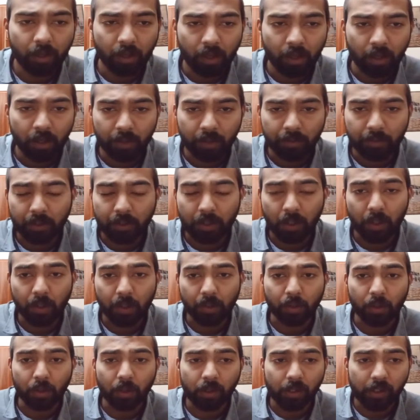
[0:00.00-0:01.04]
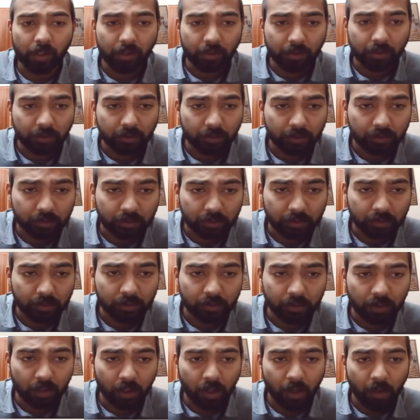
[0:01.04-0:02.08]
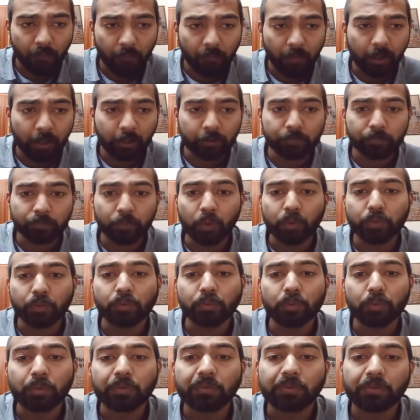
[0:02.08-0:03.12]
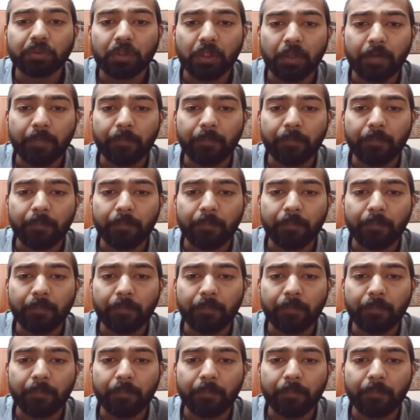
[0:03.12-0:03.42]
deteriorate when exposed to steam.